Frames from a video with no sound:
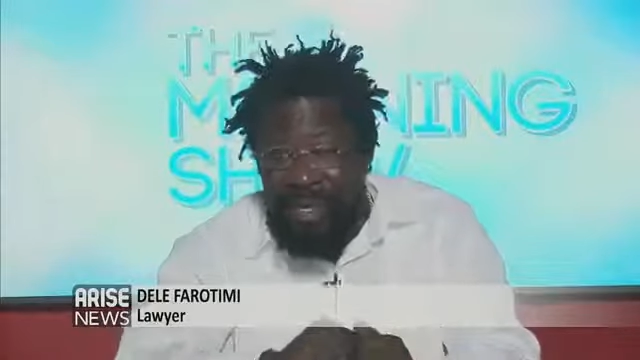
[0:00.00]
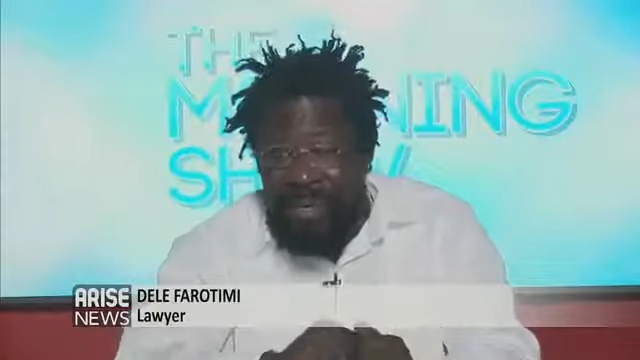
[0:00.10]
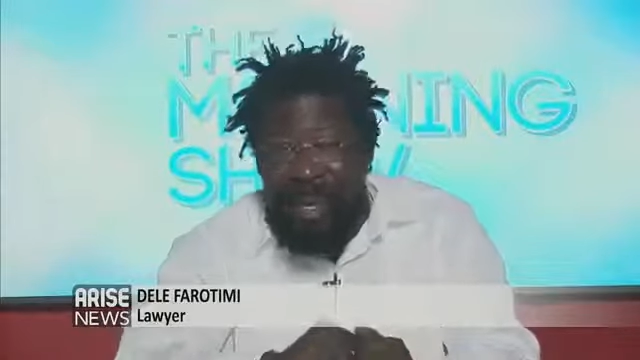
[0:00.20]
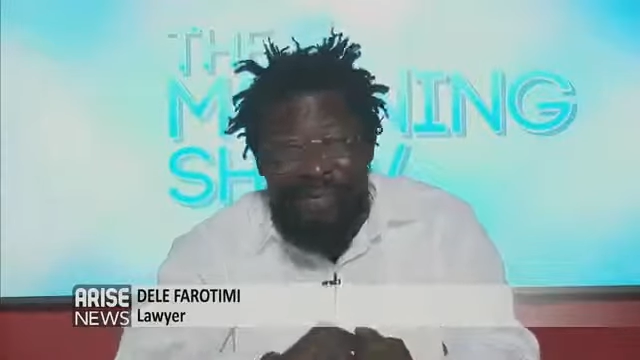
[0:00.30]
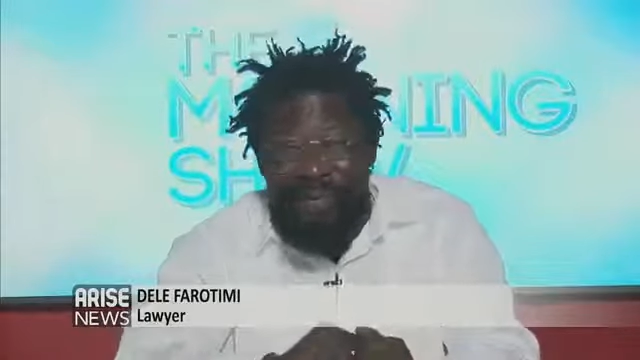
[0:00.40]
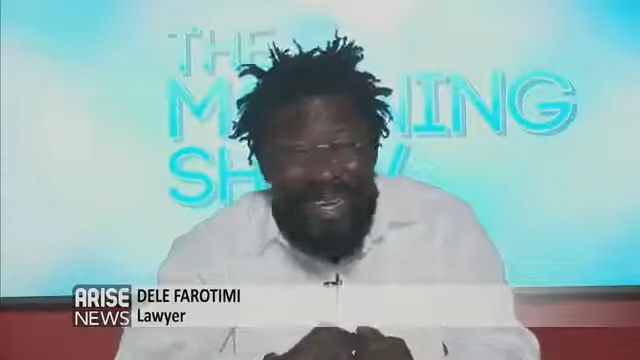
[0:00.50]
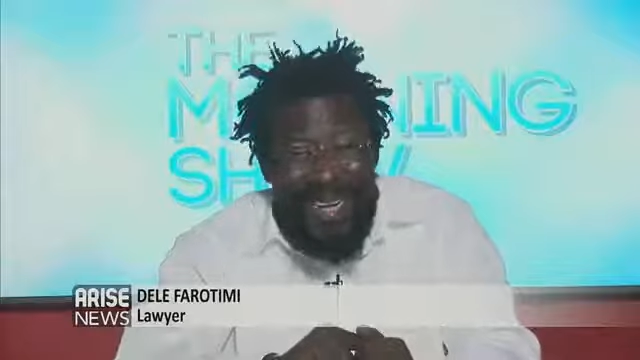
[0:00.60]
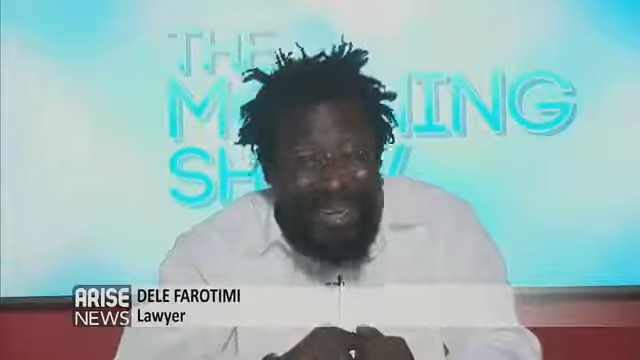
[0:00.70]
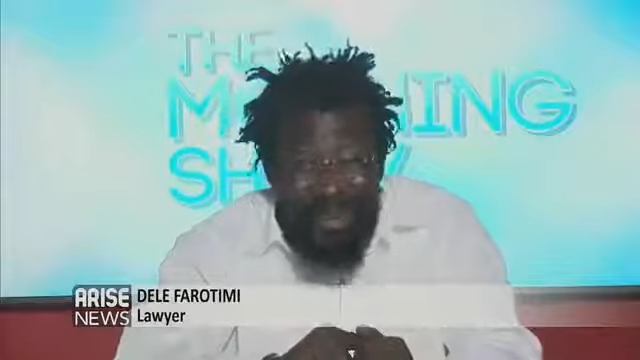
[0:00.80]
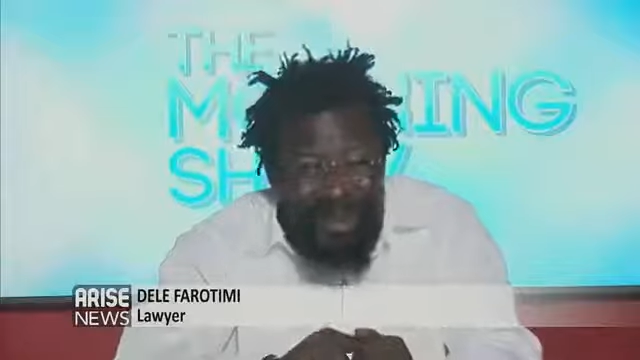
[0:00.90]
My
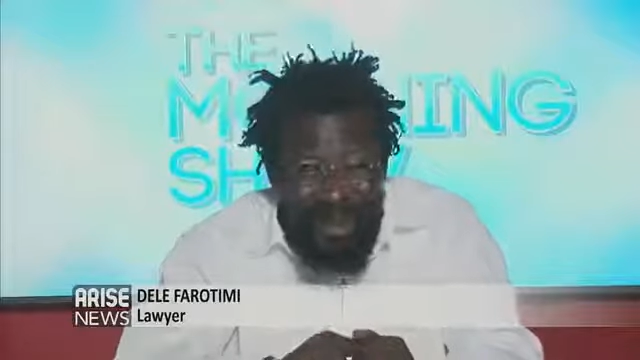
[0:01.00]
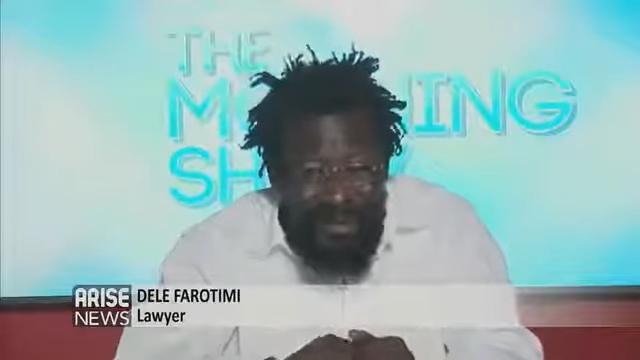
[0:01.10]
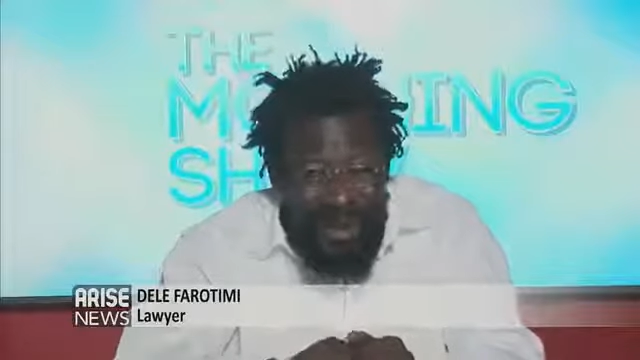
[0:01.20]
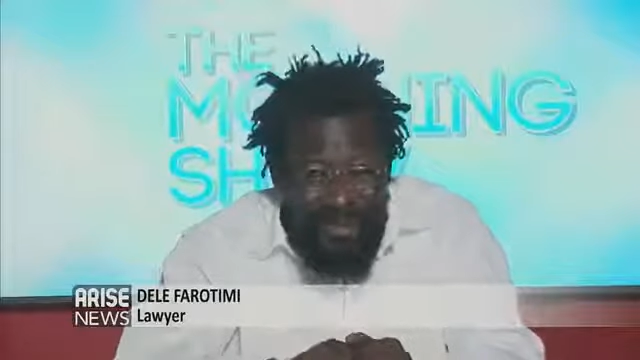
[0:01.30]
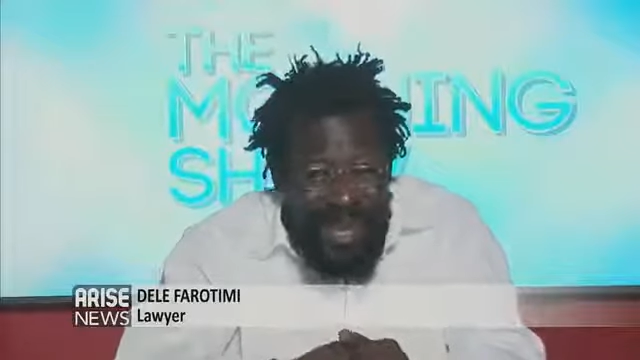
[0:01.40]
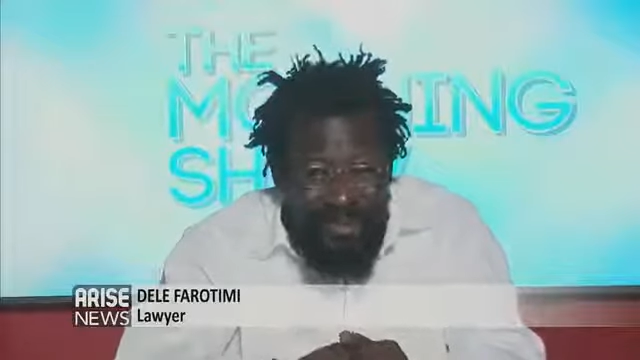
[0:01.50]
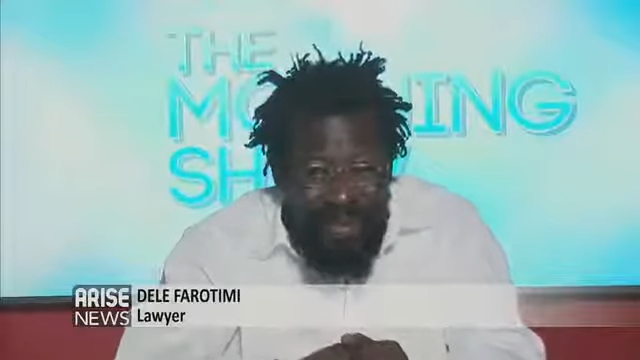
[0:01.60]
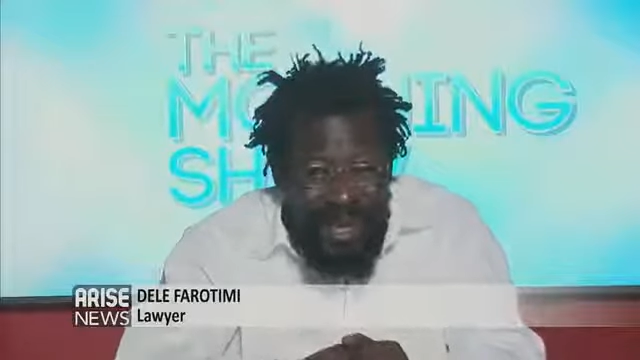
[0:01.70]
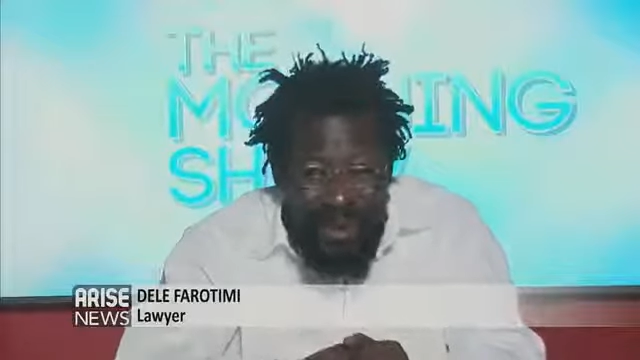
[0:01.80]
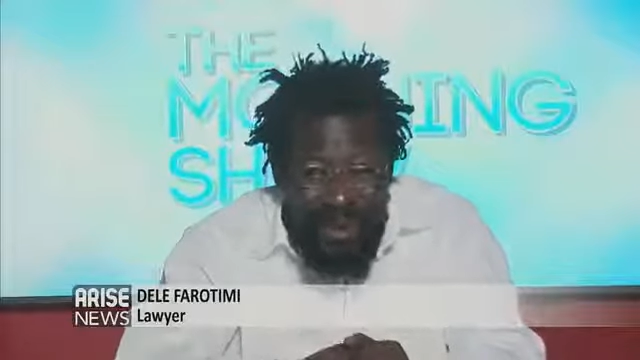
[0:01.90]
father did not spend
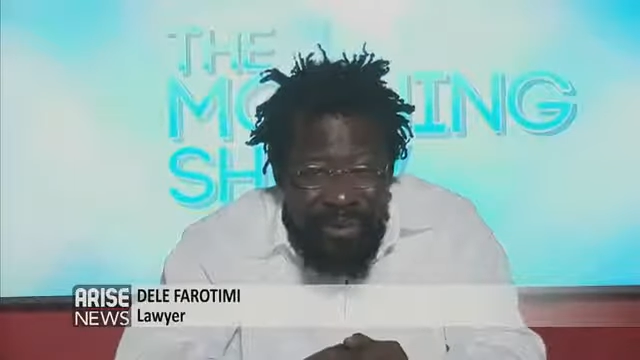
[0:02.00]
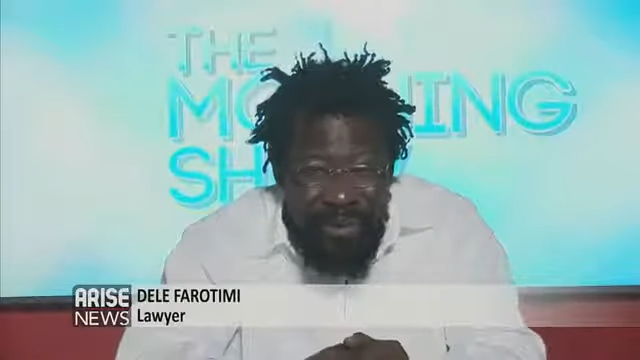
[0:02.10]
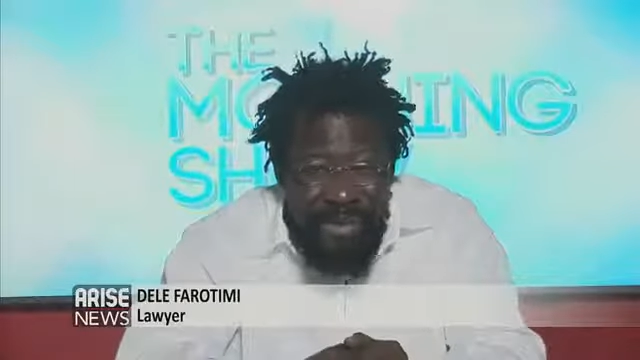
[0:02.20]
5% of his